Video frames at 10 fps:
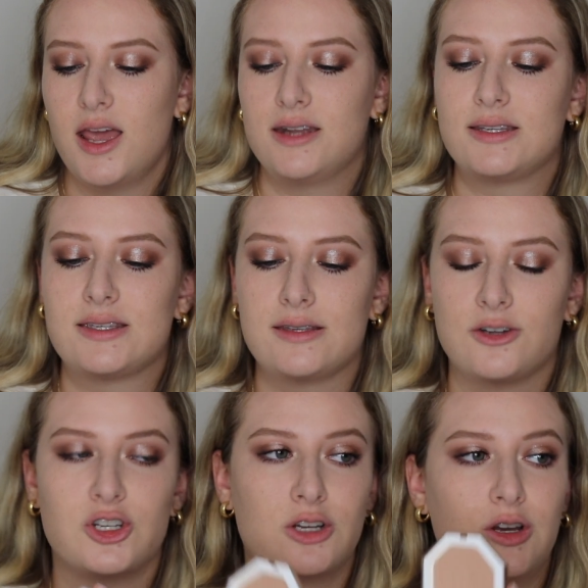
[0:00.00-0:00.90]
It is
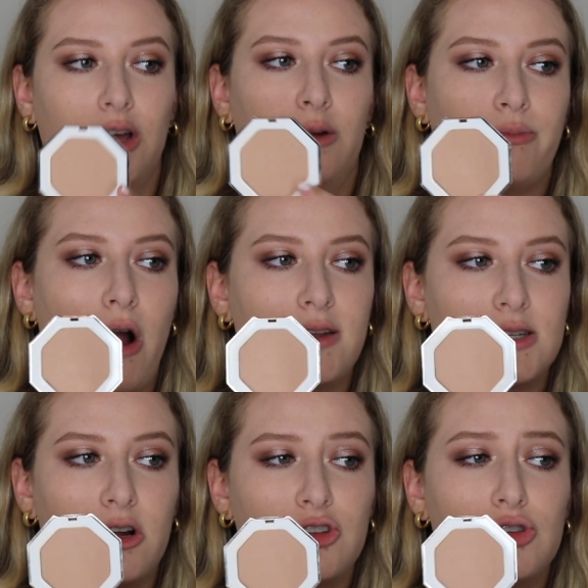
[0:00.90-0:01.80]
such a good
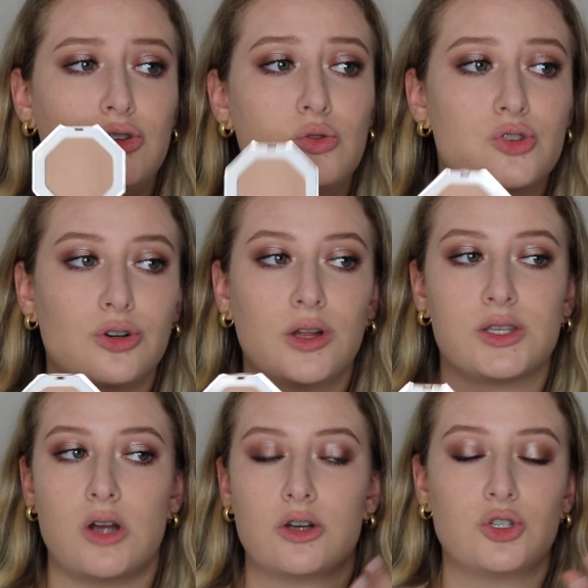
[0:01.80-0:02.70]
bronzer. It's neutral. It's
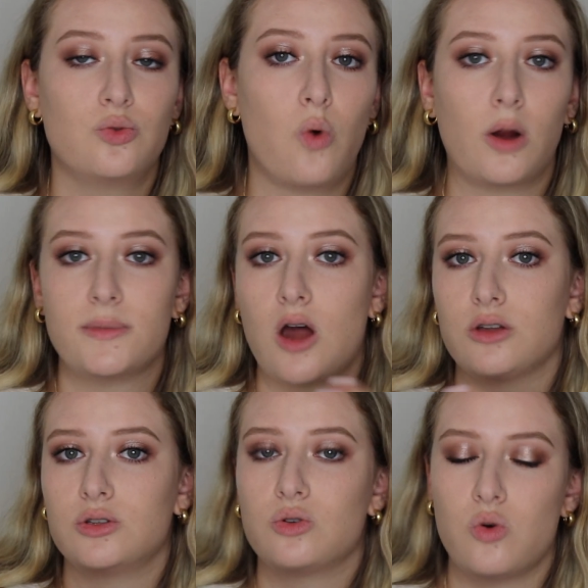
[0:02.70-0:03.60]
not too warm,
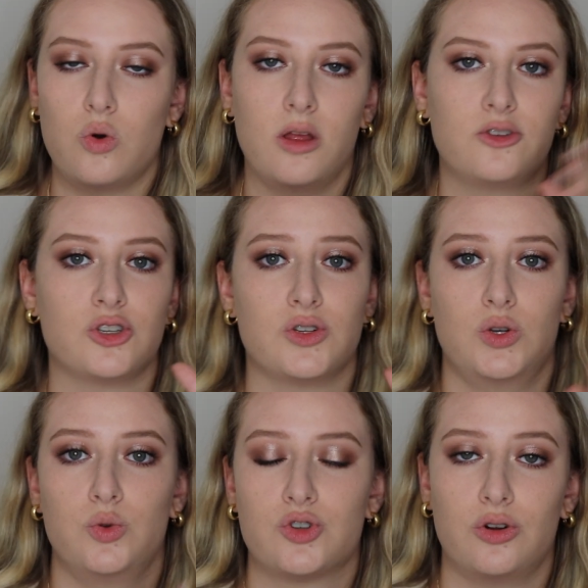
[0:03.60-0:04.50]
not too cool. It's just
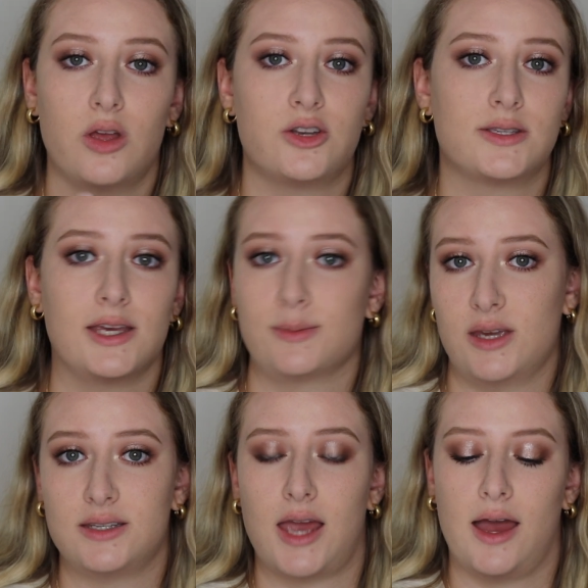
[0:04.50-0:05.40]
neutral and just gives me
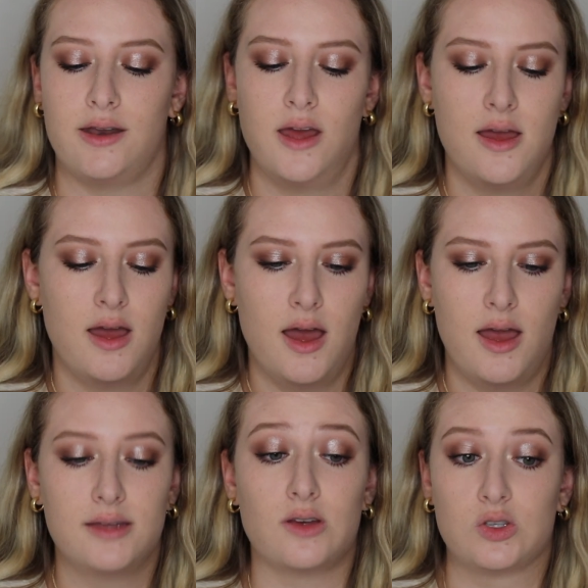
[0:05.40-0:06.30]
a tan.
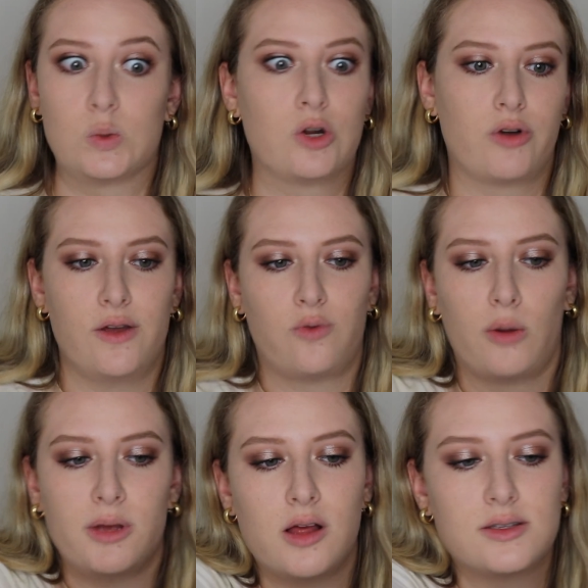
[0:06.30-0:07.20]
It's also a great
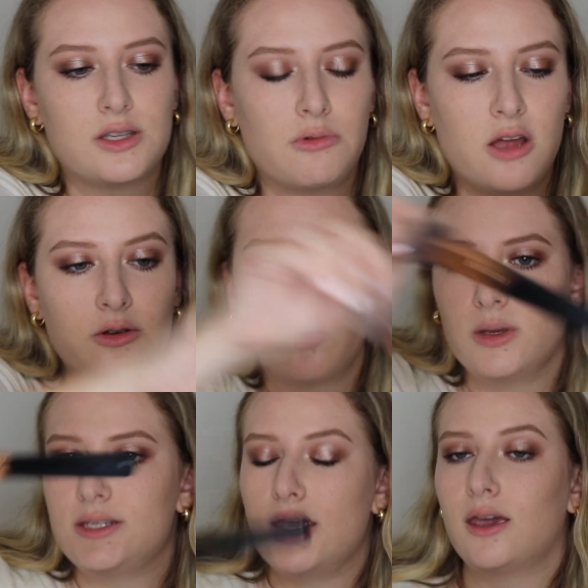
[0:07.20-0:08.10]
formula. So I
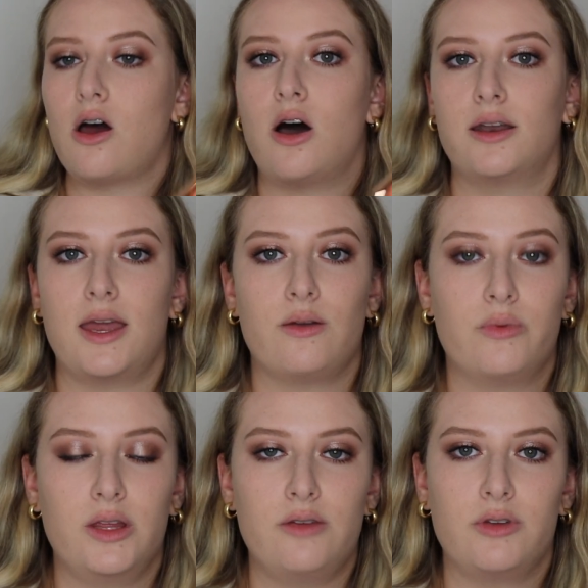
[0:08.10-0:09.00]
normally take it on a
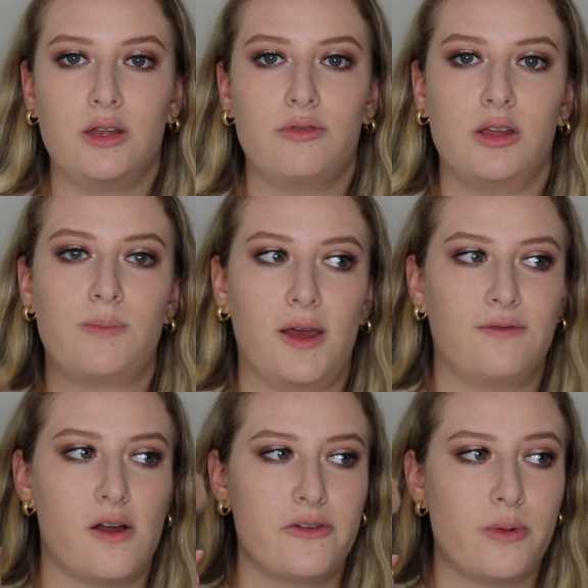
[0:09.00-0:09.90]
really, really, really big
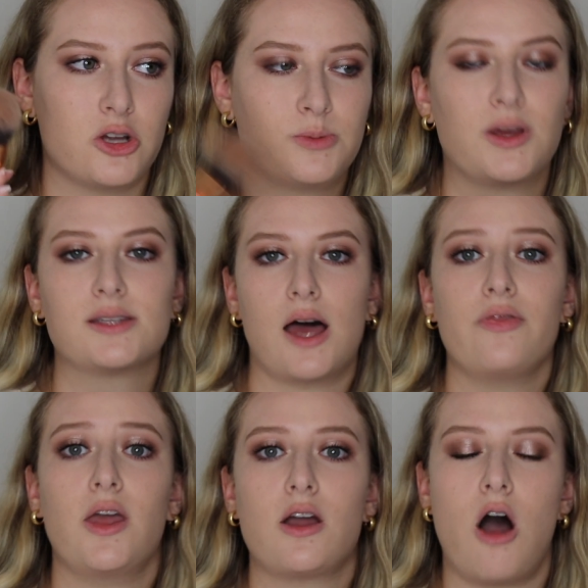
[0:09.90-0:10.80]
fluffy brush because
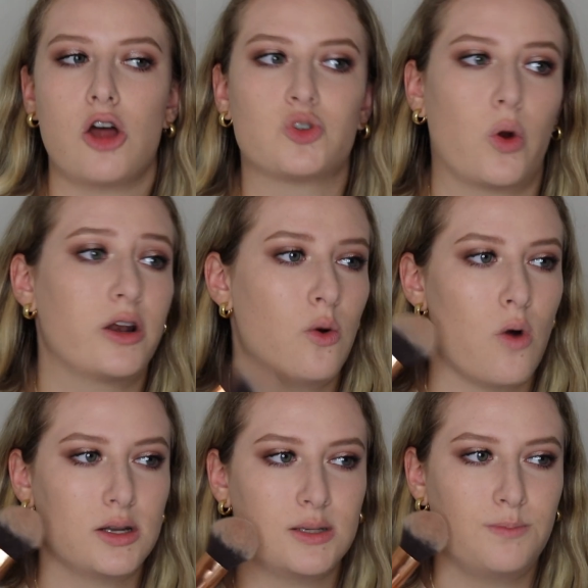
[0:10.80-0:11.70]
unlike contour, I don't
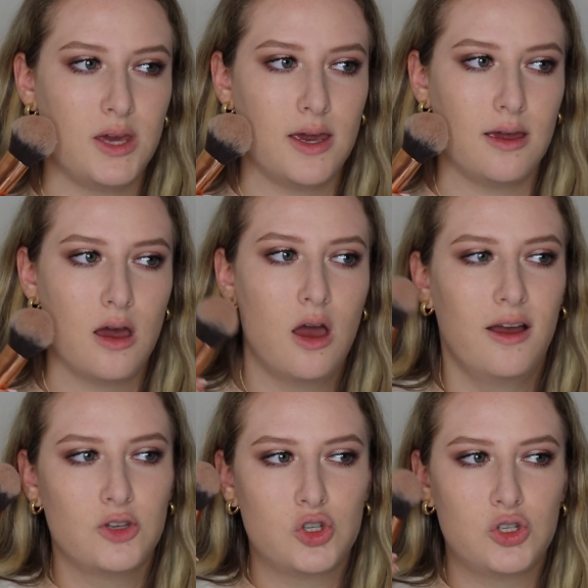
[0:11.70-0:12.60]
want it to be
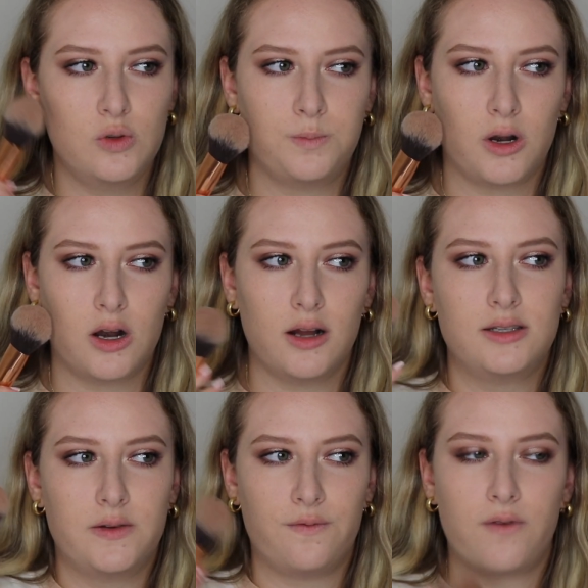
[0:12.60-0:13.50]
super
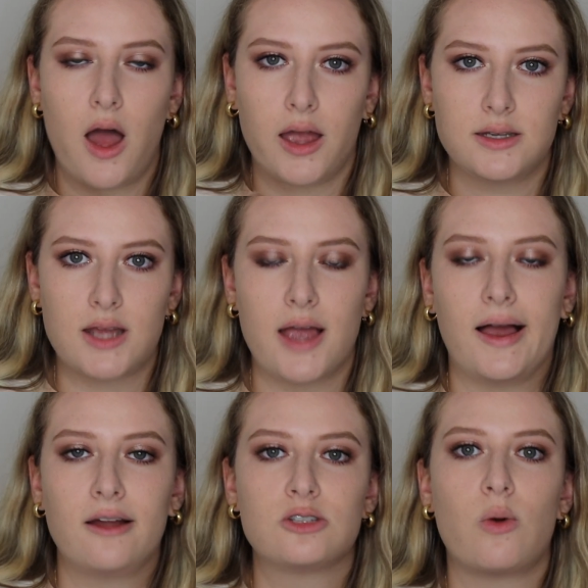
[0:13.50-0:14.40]
defined. I
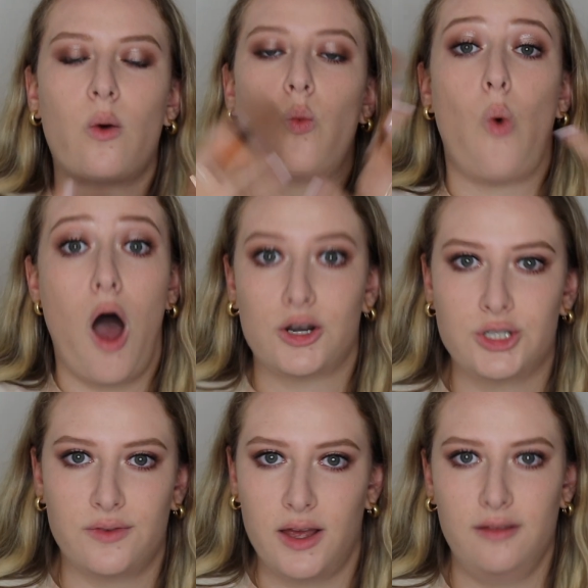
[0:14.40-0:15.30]
kind of just want a wash
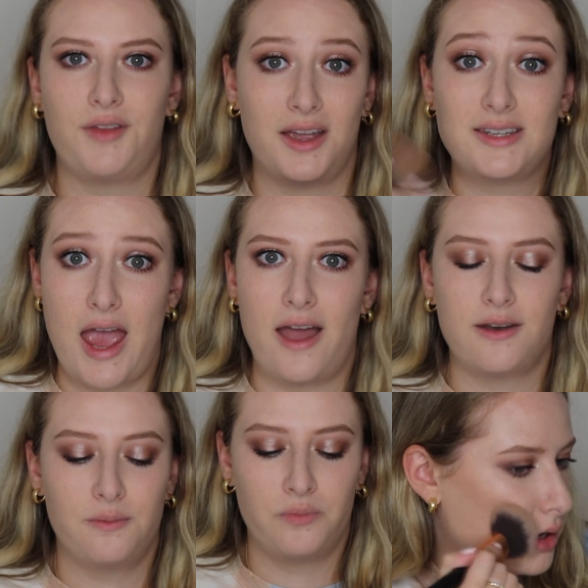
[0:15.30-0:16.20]
of it like a tan.
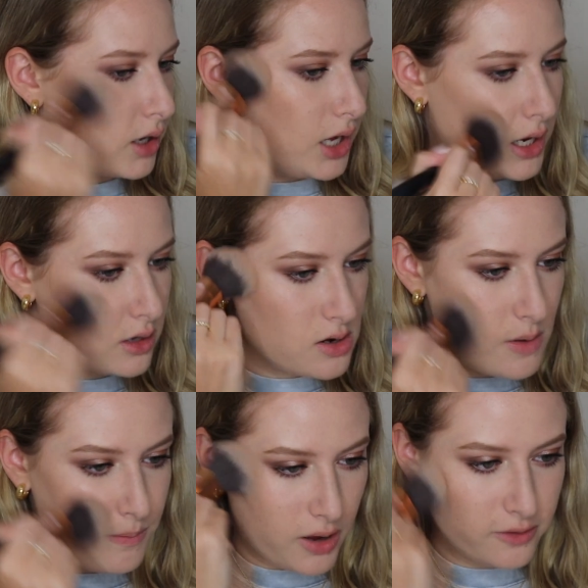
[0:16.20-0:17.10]
And I kind of go
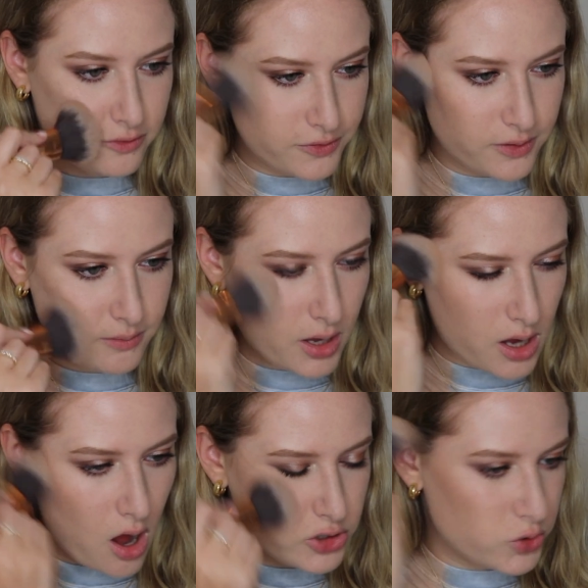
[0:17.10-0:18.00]
above my
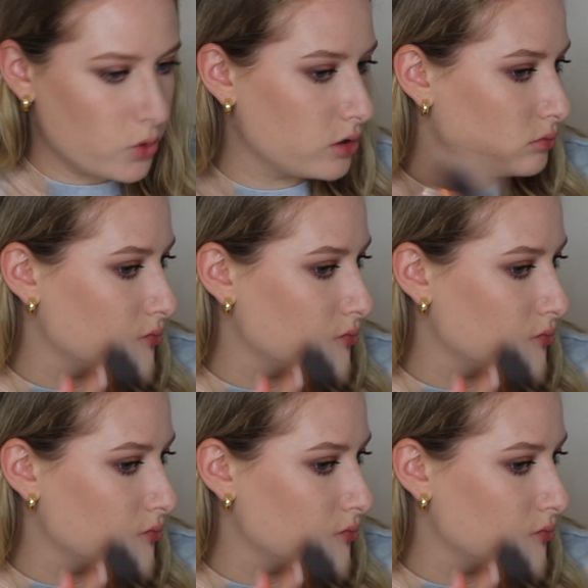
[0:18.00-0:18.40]
contour.